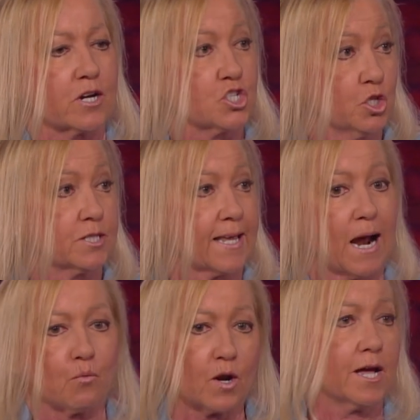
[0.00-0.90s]
and she said,
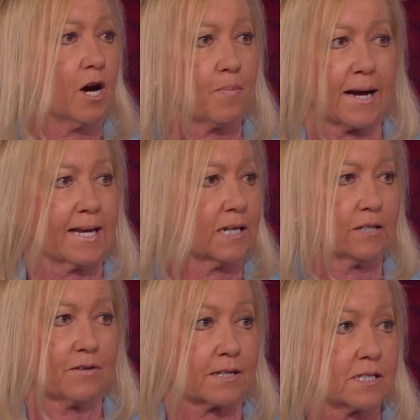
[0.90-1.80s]
I want help. I can't
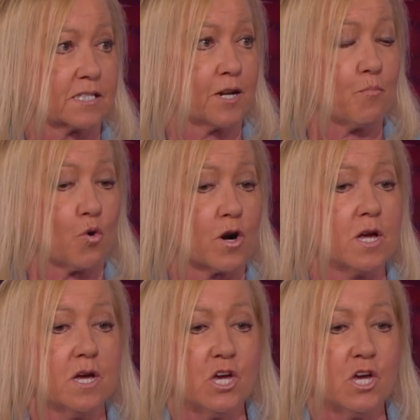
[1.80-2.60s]
live like this anymore.